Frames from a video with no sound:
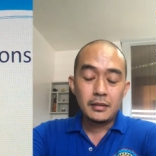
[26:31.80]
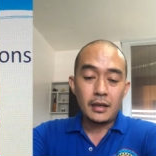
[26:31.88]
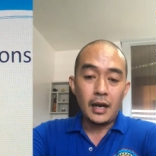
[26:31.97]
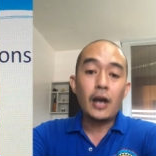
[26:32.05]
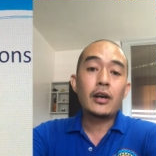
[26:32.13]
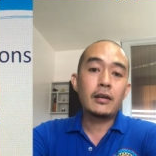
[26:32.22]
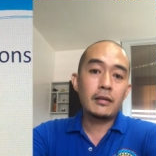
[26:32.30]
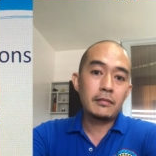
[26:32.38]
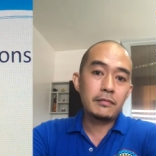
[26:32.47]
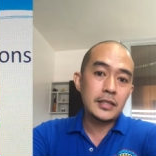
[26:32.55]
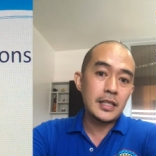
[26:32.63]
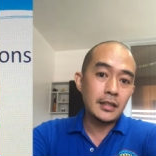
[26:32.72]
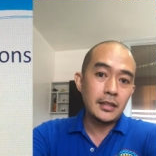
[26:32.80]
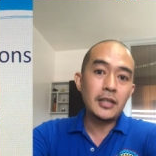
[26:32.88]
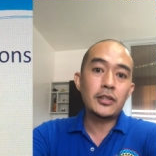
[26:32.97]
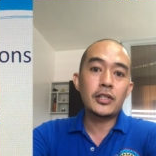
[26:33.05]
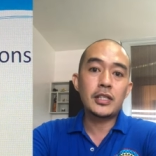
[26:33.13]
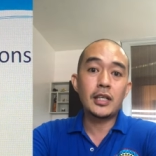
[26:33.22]
Our
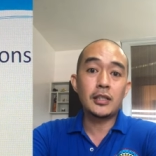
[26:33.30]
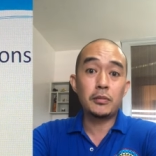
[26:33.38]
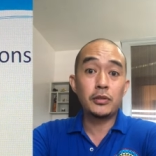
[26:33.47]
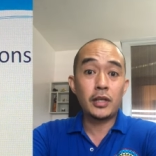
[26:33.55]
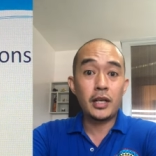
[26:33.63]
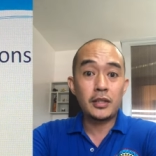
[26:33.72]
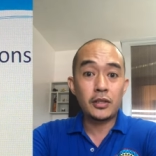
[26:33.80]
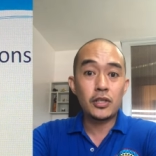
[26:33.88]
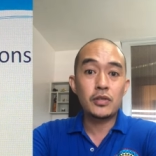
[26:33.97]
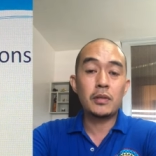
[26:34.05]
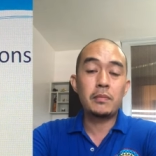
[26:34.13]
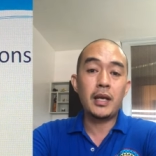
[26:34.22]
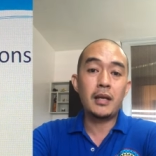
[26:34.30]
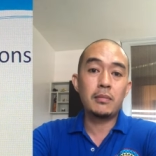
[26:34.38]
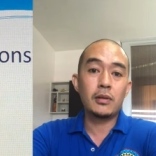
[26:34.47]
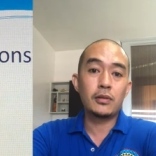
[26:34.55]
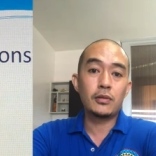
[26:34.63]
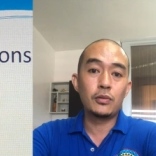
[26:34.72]
facilitators and other moderators will be
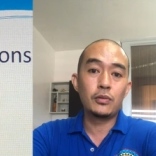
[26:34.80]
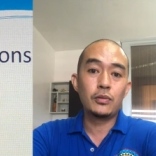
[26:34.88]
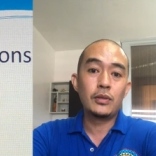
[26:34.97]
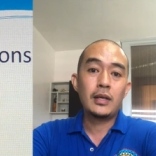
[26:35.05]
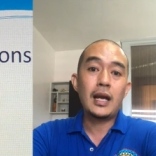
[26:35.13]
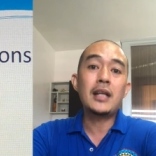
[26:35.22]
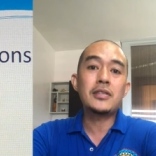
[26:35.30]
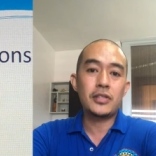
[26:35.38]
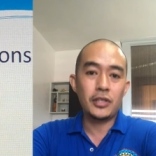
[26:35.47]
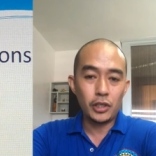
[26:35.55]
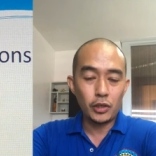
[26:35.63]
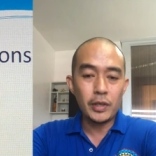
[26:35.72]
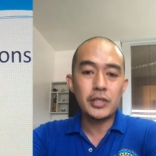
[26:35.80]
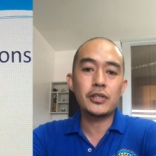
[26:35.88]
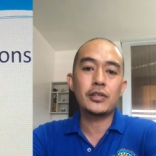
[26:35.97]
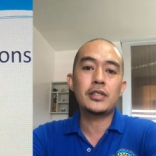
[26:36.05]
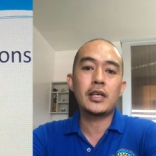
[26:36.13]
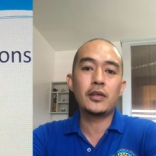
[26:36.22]
able to answer your
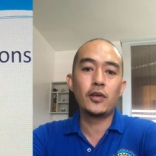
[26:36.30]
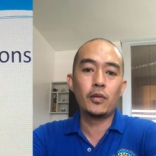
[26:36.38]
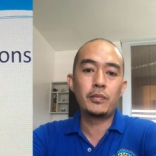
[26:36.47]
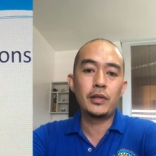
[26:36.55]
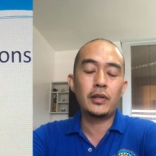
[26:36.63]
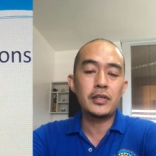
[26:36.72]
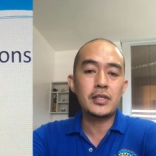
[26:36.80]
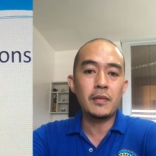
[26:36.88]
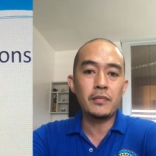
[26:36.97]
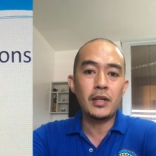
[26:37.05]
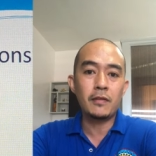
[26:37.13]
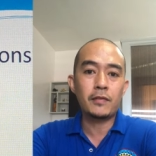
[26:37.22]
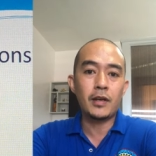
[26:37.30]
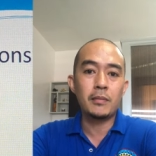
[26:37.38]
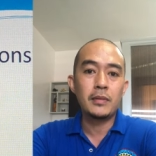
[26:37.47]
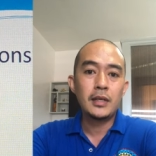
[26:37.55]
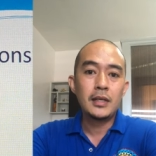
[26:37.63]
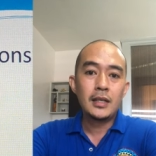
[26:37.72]
questions. I hope you learned something from
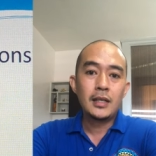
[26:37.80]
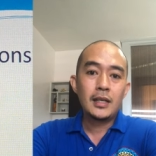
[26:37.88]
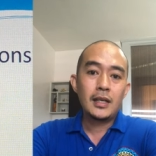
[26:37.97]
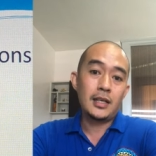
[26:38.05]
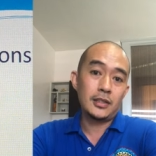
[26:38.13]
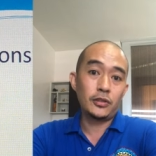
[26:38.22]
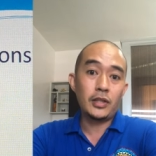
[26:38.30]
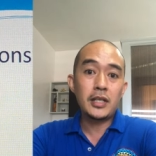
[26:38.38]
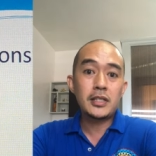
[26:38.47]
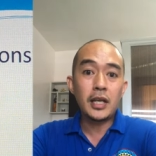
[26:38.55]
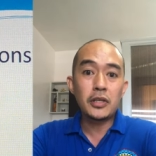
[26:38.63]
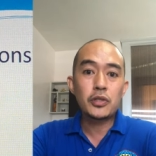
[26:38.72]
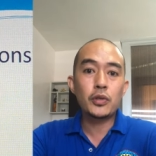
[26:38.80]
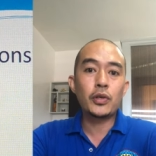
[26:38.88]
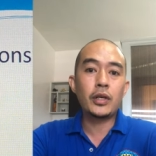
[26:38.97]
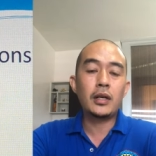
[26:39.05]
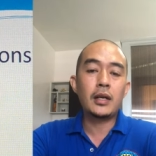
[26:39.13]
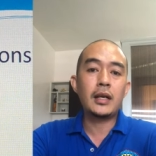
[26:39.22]
today's
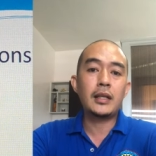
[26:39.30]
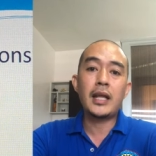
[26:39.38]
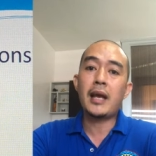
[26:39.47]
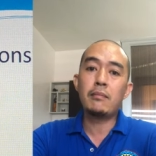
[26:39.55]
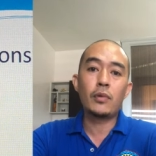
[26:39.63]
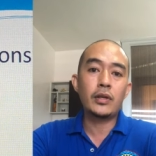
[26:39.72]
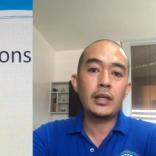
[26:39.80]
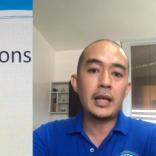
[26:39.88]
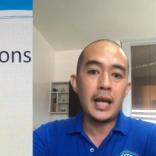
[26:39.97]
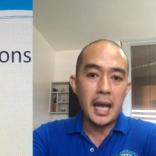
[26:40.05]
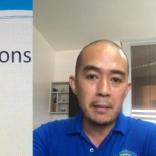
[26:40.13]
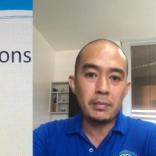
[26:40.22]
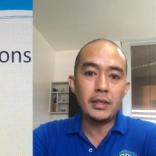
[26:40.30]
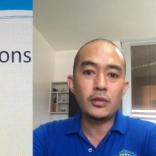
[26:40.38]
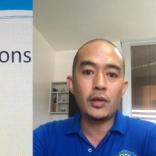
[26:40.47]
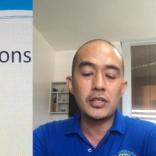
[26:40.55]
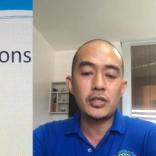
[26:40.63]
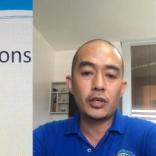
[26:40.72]
lecture, and I'm more than happy to
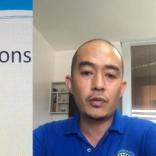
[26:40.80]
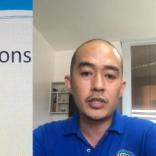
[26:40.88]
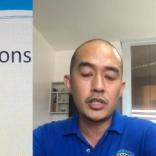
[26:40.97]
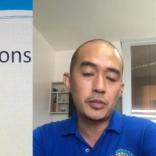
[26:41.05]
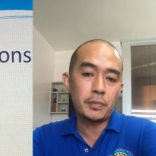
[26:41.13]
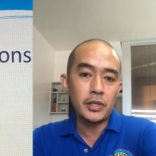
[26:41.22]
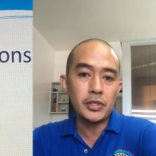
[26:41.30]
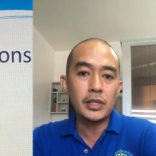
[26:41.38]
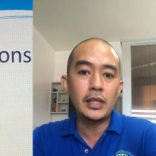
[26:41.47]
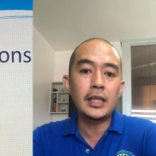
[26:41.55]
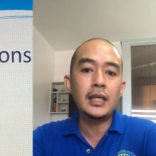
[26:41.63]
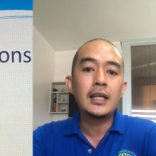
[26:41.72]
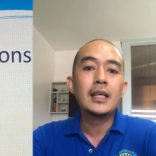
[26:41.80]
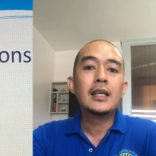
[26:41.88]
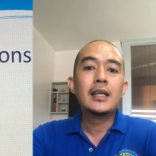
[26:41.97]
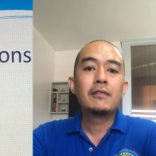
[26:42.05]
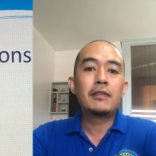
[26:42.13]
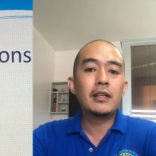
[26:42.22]
answer your questions personally.
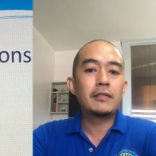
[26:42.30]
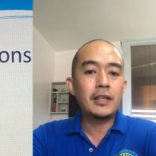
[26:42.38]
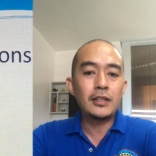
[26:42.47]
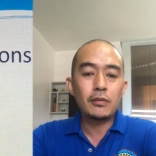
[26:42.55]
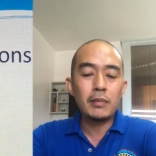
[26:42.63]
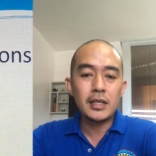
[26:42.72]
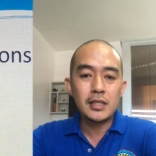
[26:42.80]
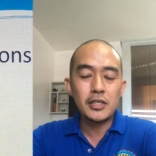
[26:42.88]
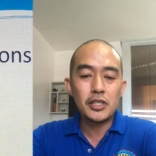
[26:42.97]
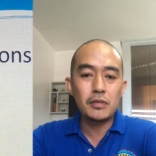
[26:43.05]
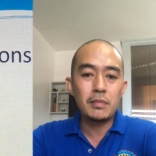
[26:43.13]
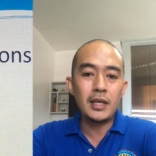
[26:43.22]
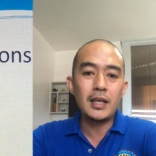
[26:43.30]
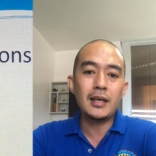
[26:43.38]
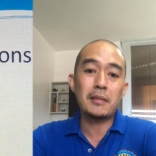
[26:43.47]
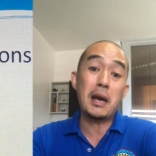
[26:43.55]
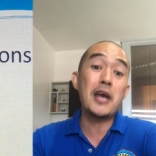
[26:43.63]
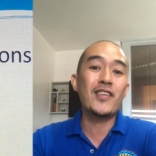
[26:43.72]
Feel free to message me.
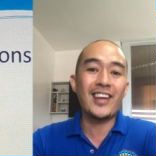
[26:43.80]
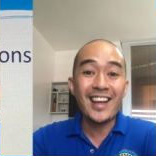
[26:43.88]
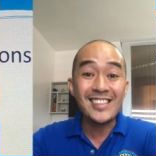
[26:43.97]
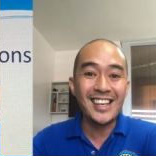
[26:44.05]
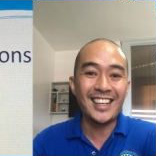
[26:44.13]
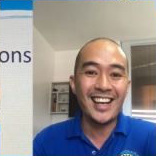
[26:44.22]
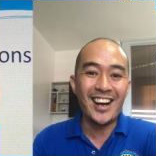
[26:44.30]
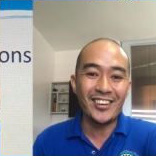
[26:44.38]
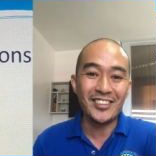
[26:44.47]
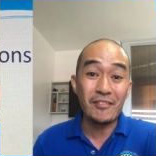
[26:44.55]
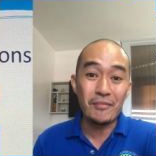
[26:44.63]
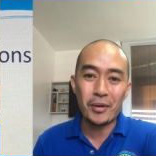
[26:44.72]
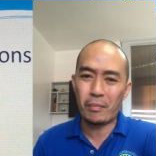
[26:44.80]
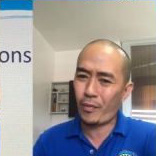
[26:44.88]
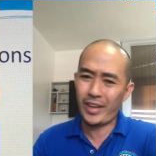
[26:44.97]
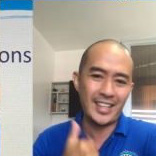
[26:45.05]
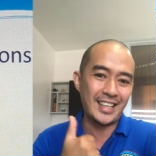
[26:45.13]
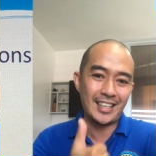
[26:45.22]
Apakayo ka lang sa ilang number,
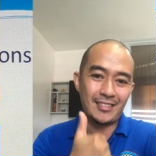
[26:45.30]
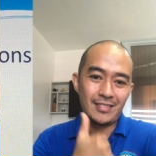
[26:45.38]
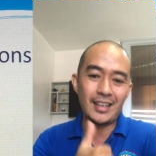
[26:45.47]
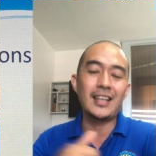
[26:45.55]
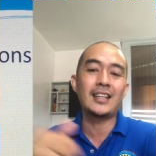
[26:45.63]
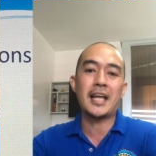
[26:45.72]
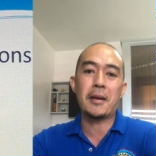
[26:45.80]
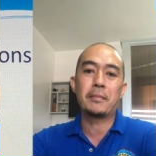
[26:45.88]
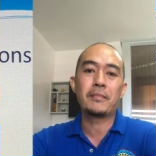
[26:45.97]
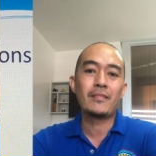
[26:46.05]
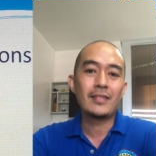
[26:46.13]
pwede kid, anytime.